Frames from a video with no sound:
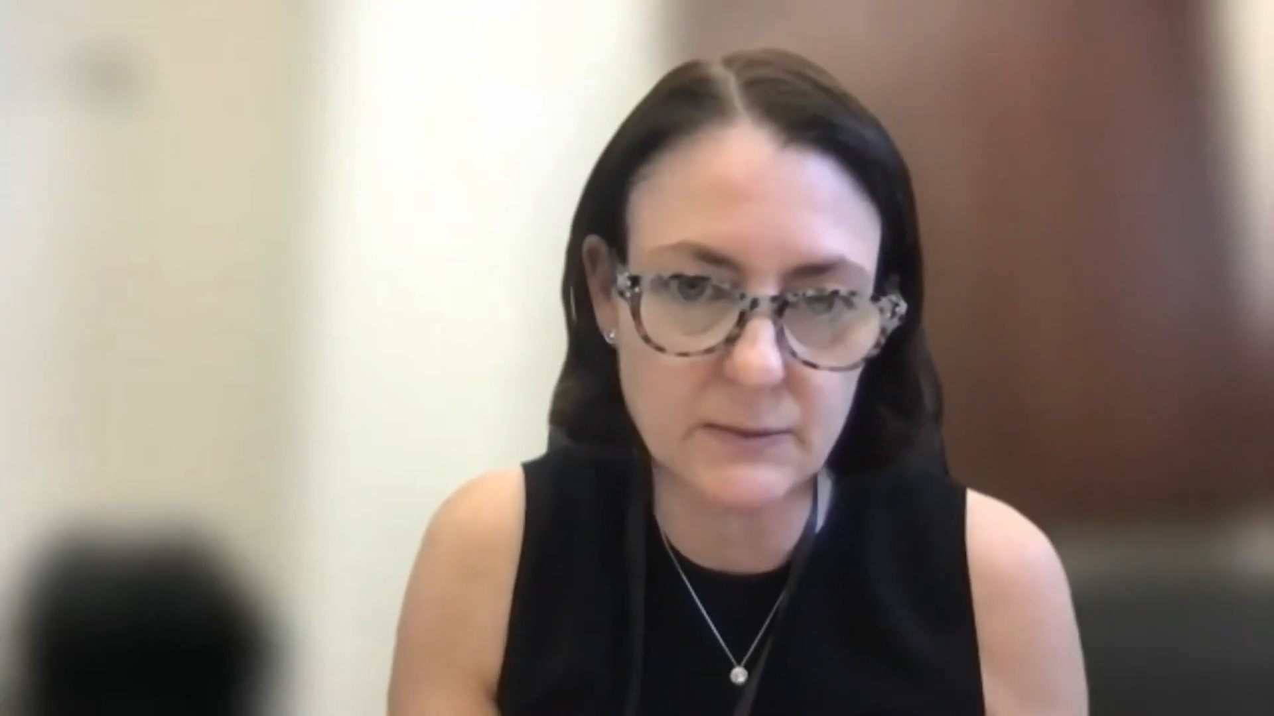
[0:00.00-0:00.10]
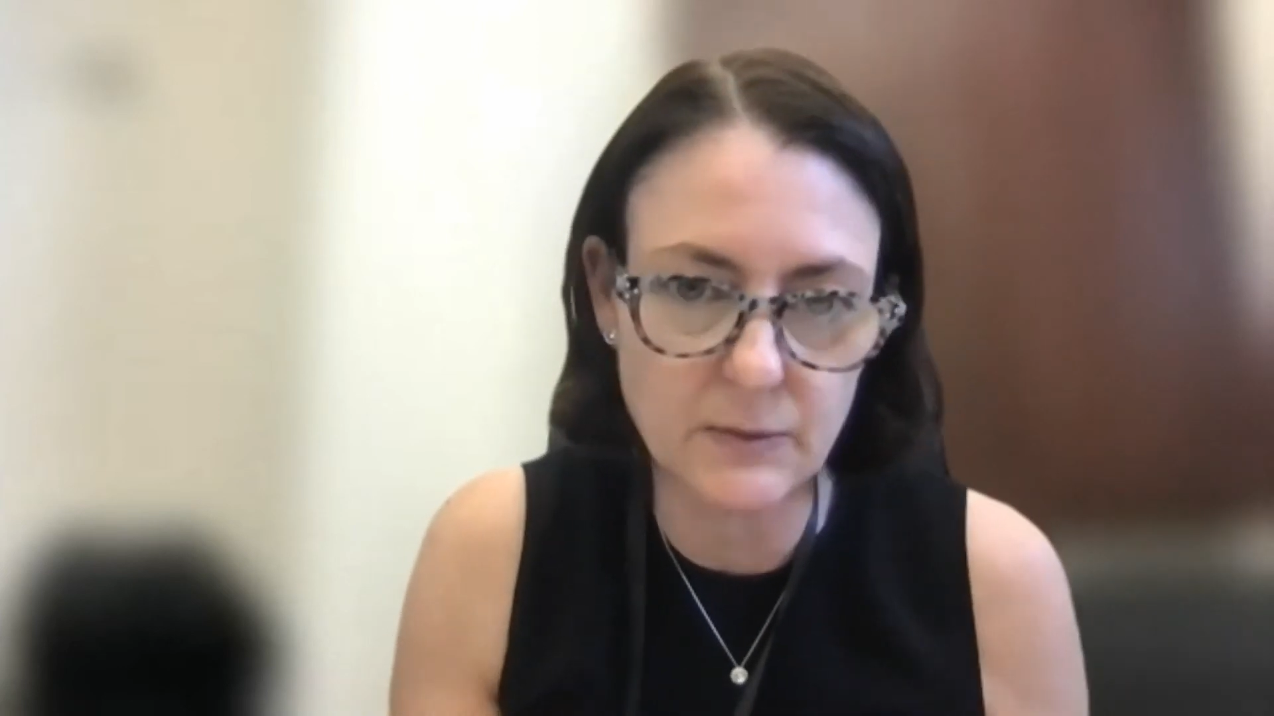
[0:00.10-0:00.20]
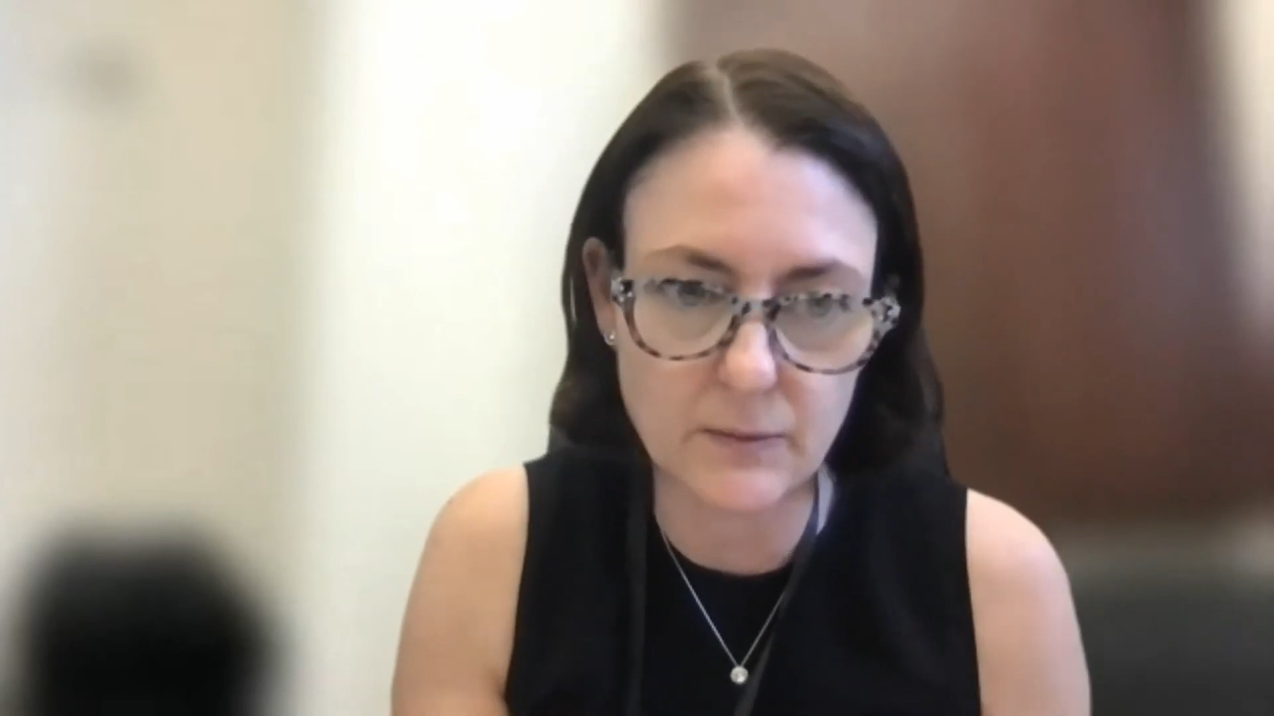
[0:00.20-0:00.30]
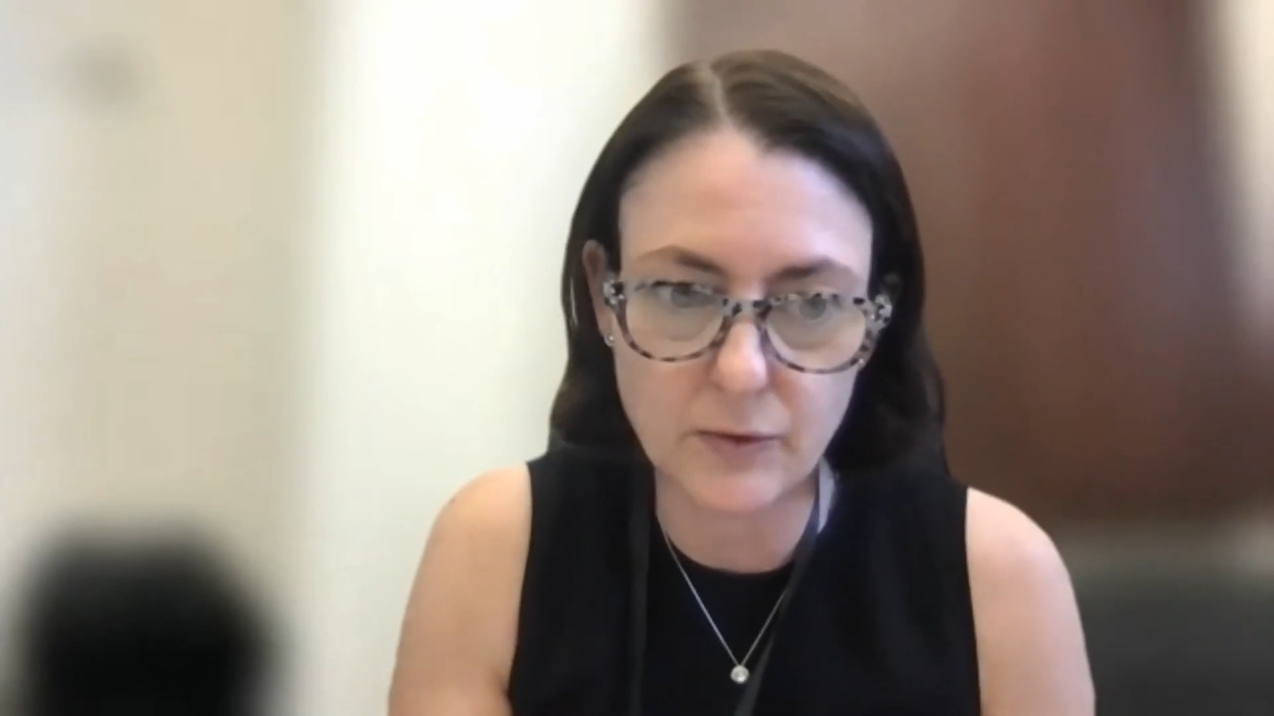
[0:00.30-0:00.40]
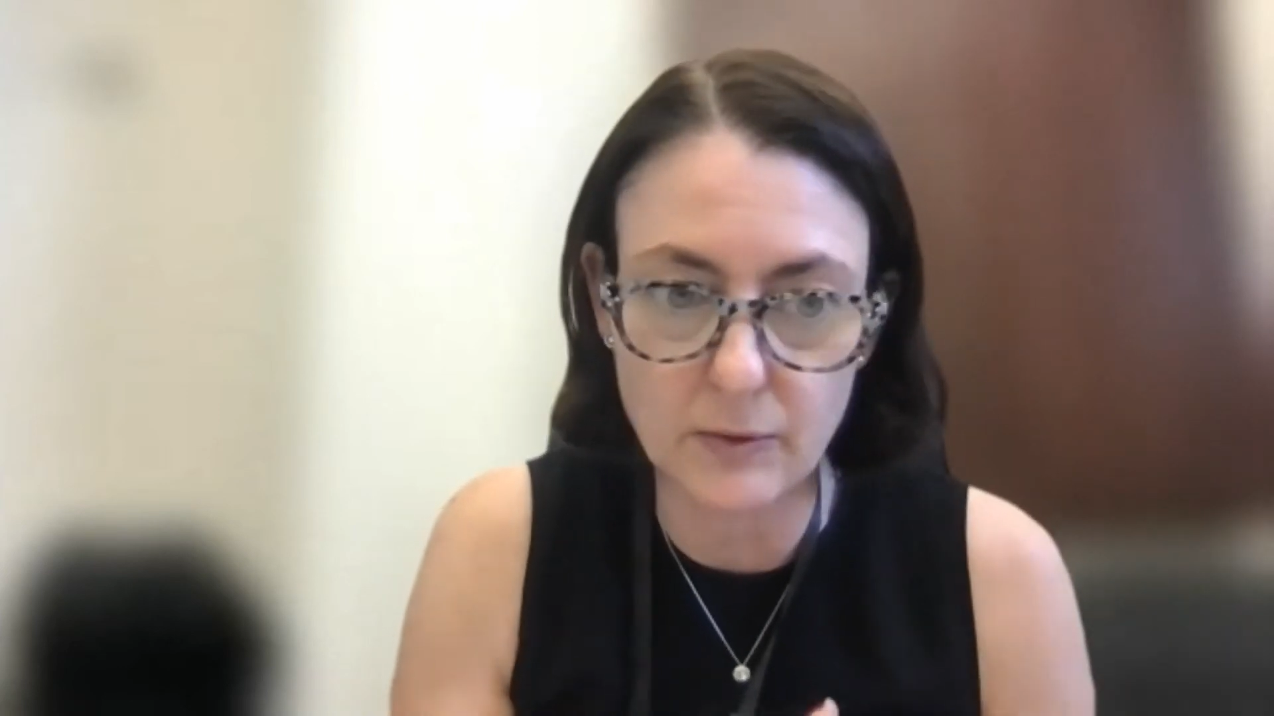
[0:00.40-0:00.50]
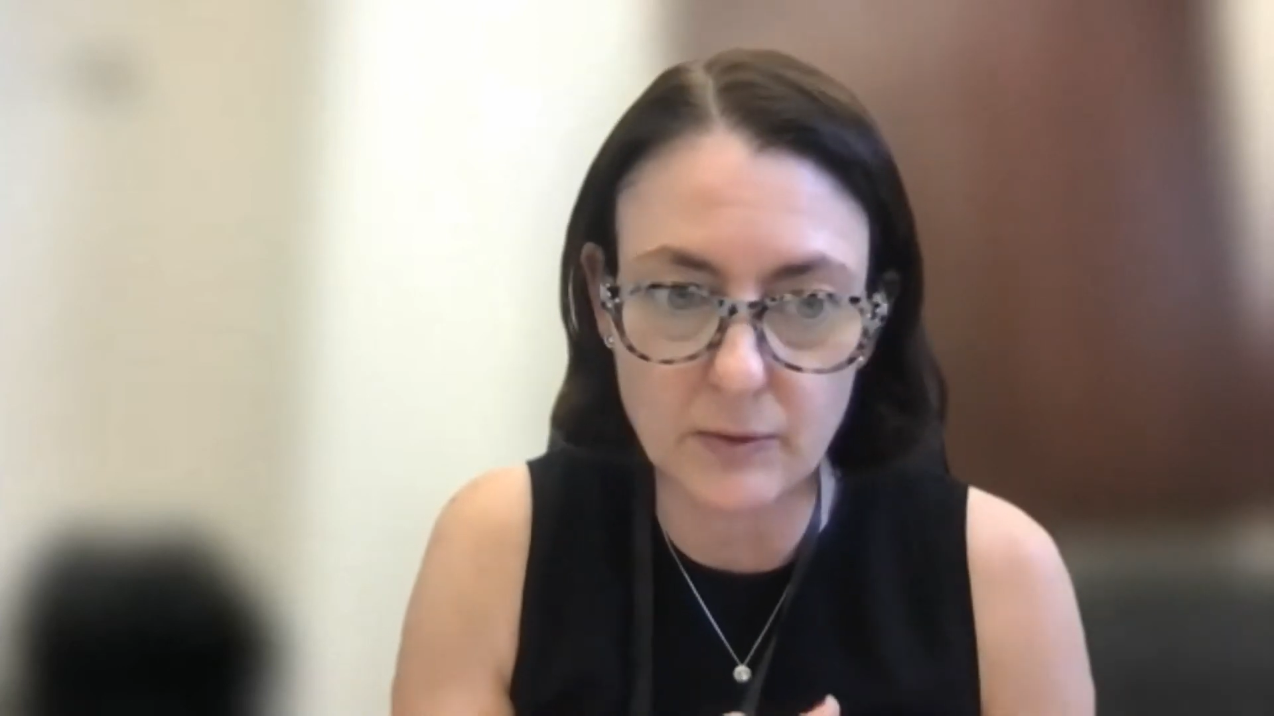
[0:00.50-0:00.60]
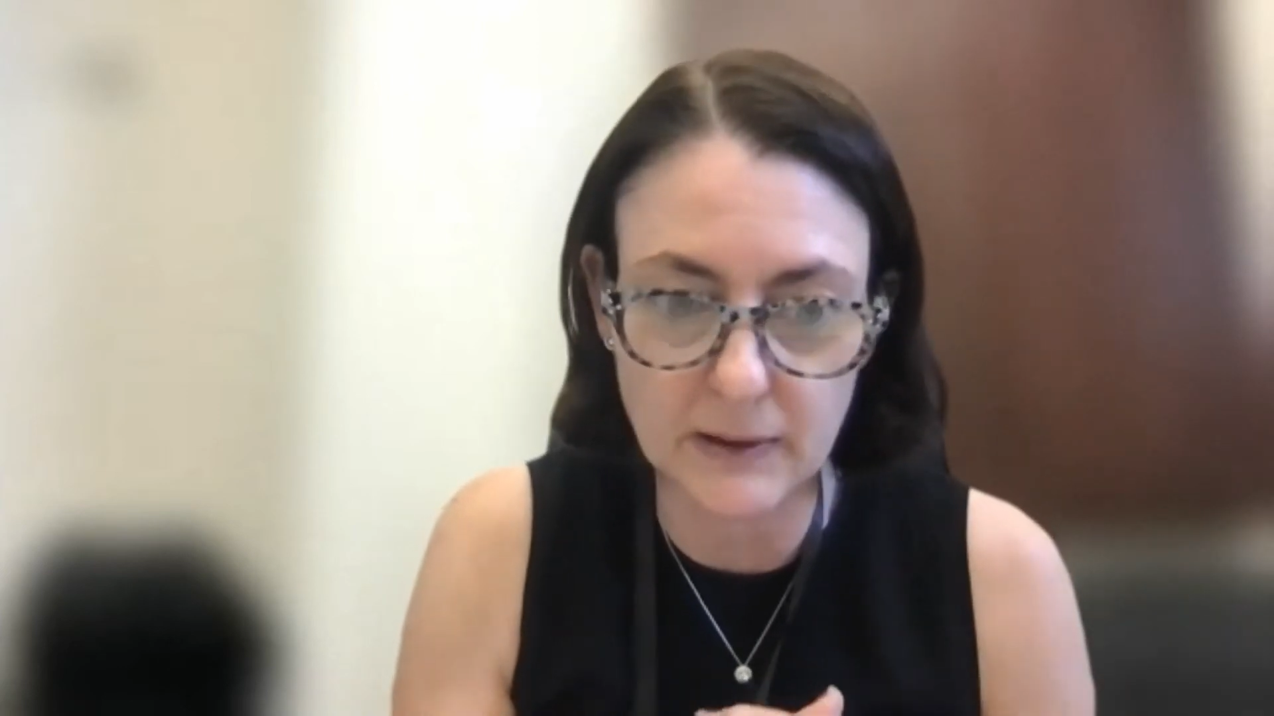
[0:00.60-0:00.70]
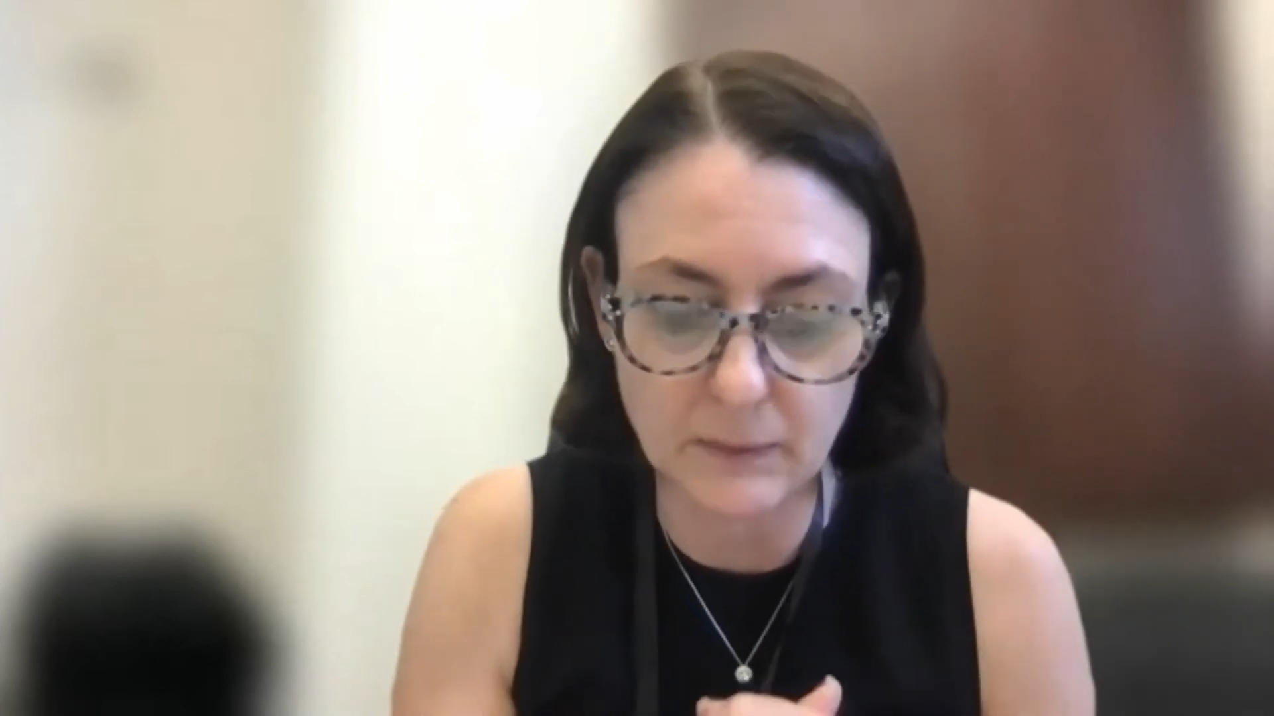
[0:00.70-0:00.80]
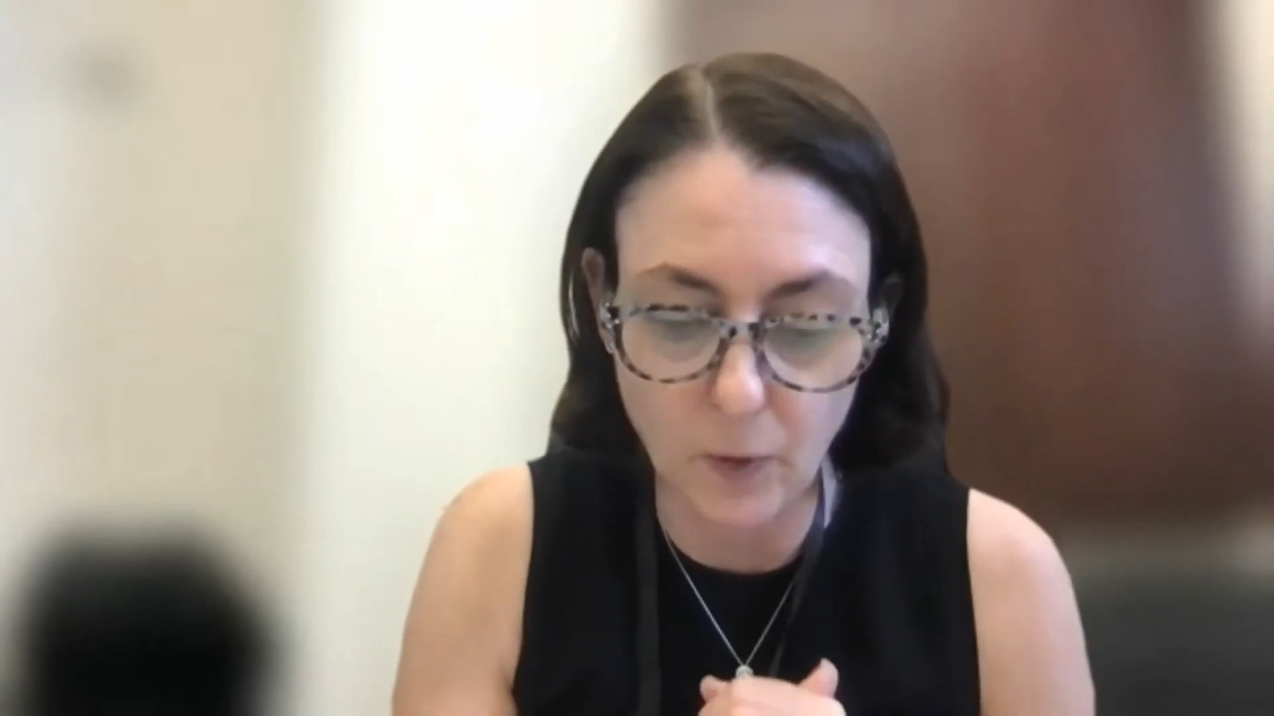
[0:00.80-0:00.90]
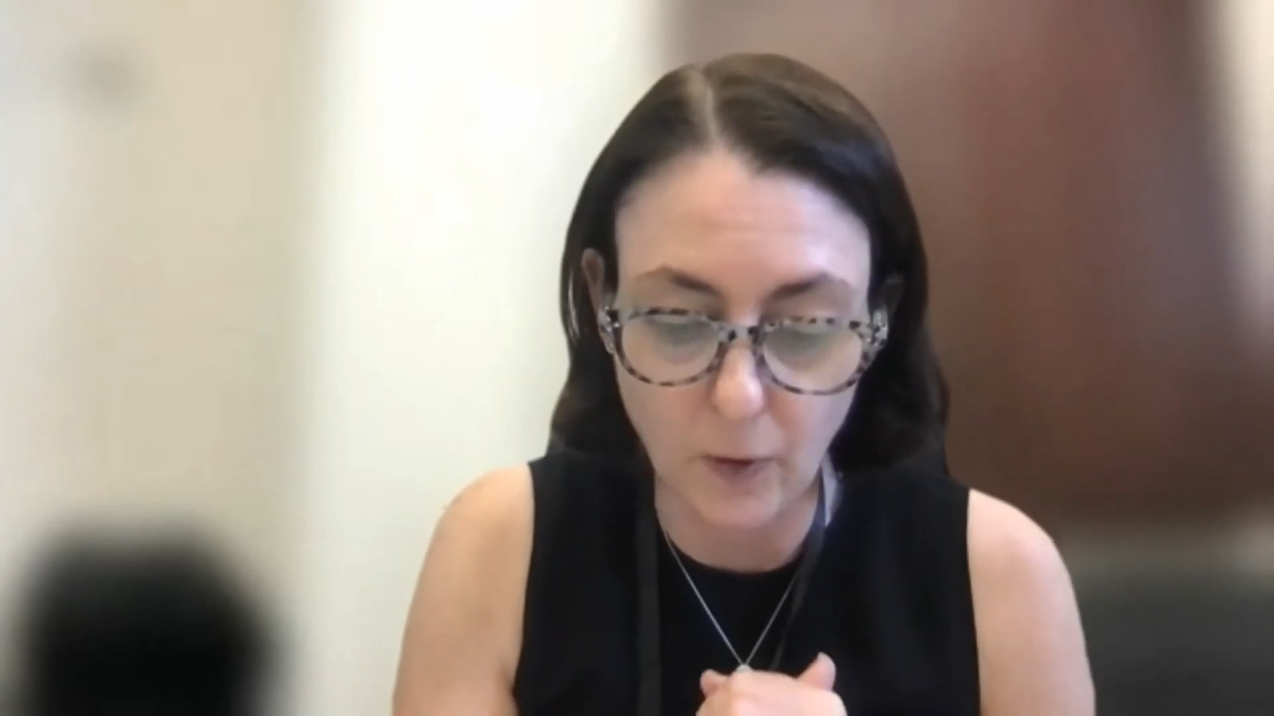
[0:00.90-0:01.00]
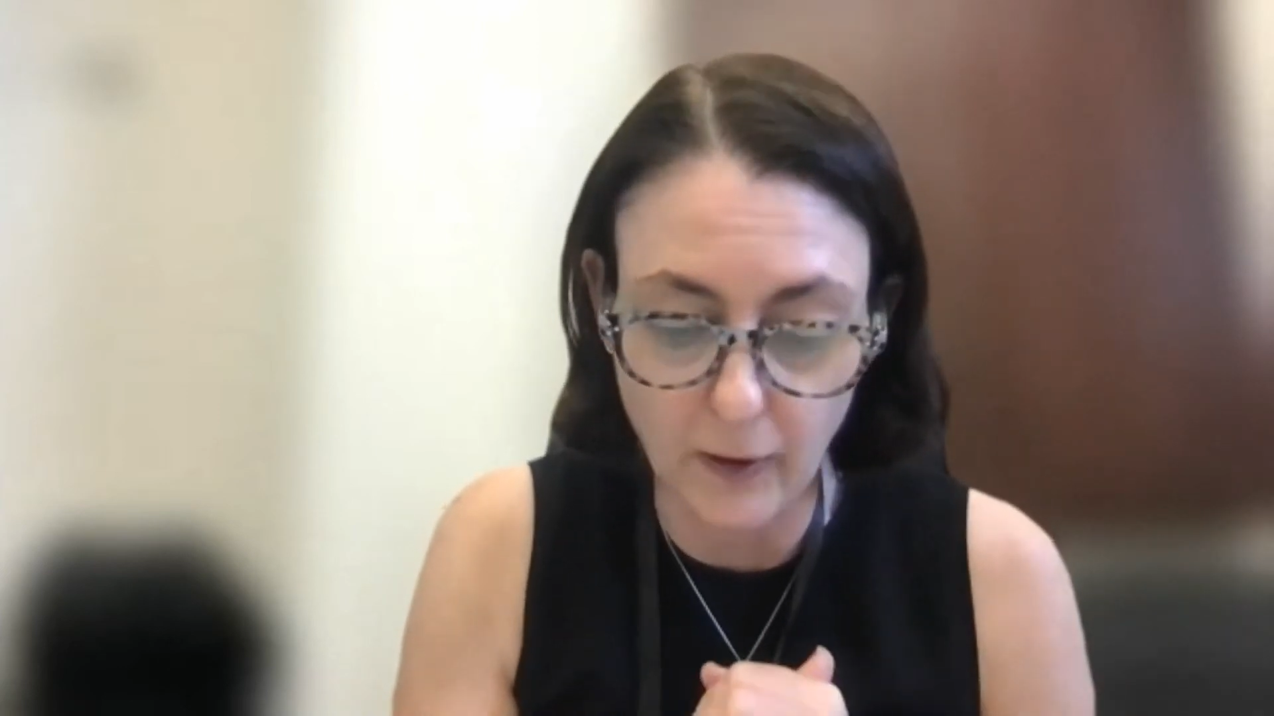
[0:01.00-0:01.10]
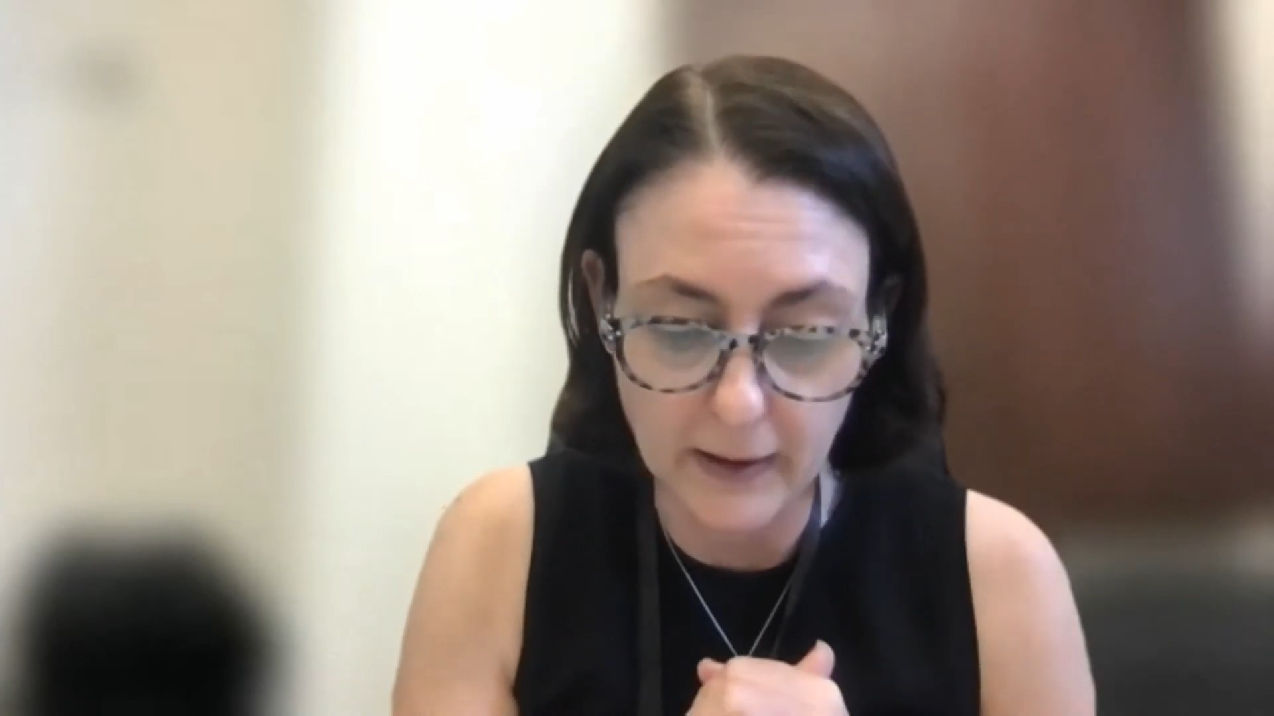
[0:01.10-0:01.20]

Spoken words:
but probably more.